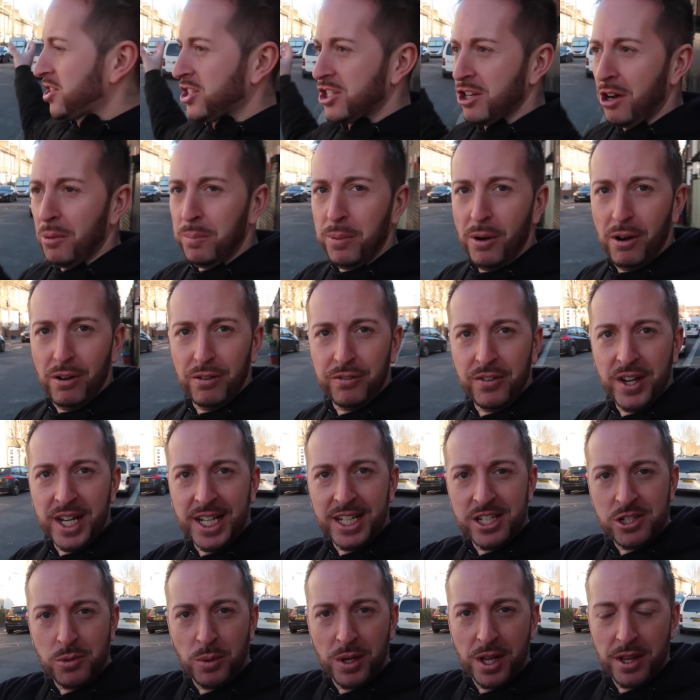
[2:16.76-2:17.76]
stop off at
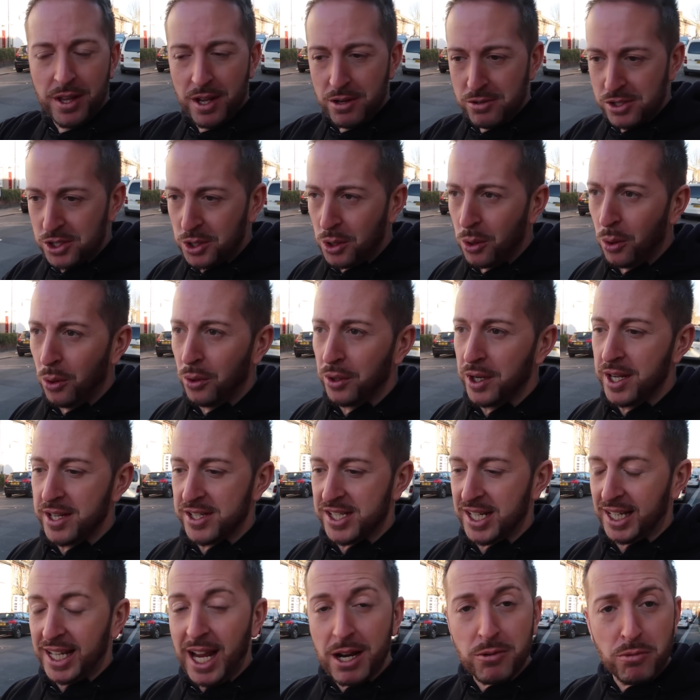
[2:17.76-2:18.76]
each one of those
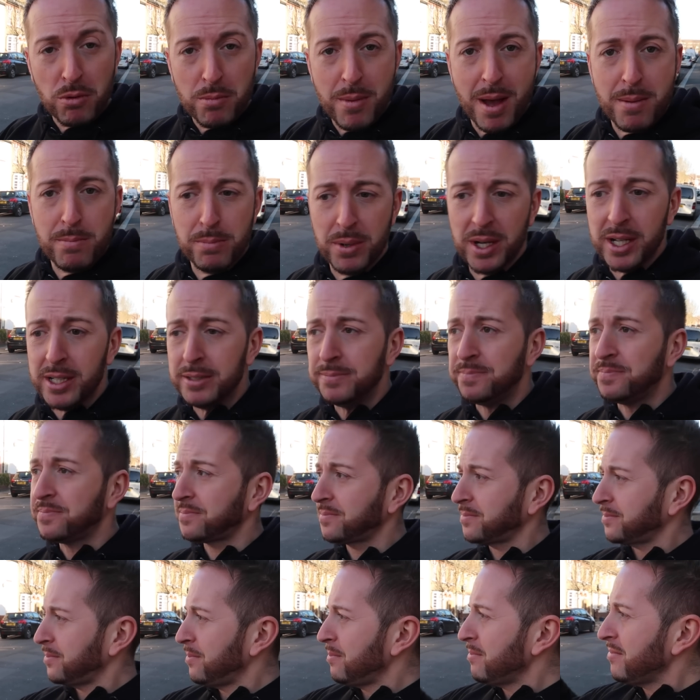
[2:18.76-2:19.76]
corners. Again, remember,
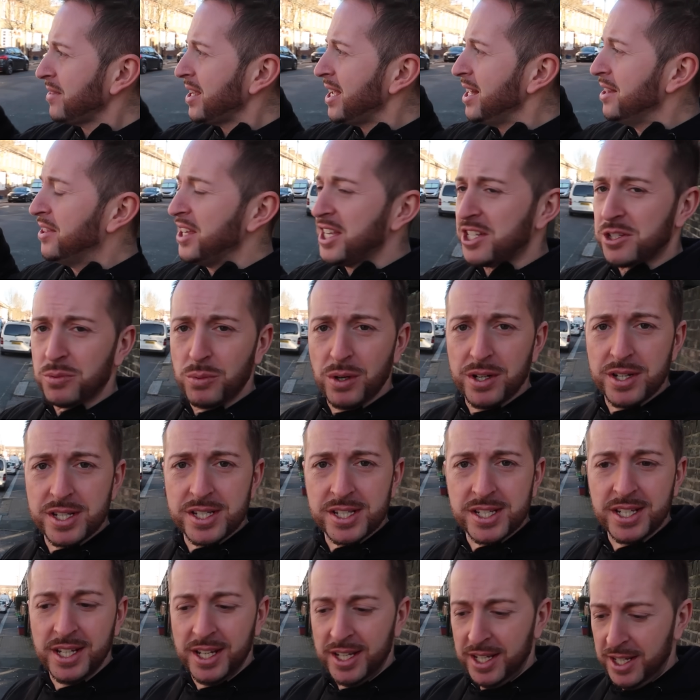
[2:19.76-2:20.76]
this
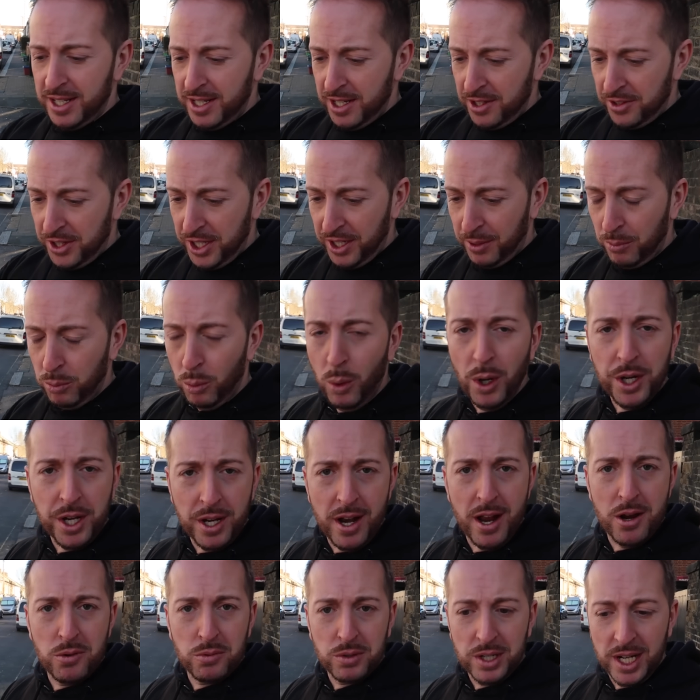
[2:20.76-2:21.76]
was the one
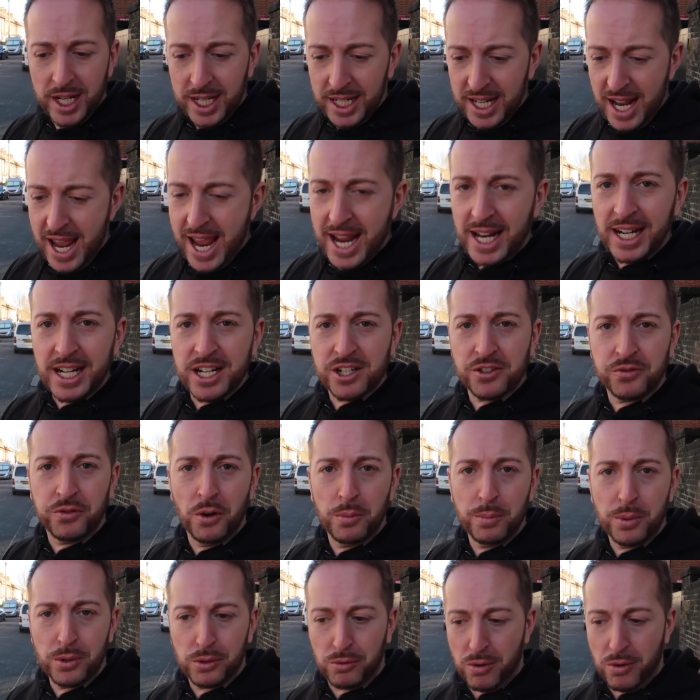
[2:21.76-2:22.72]
and only English football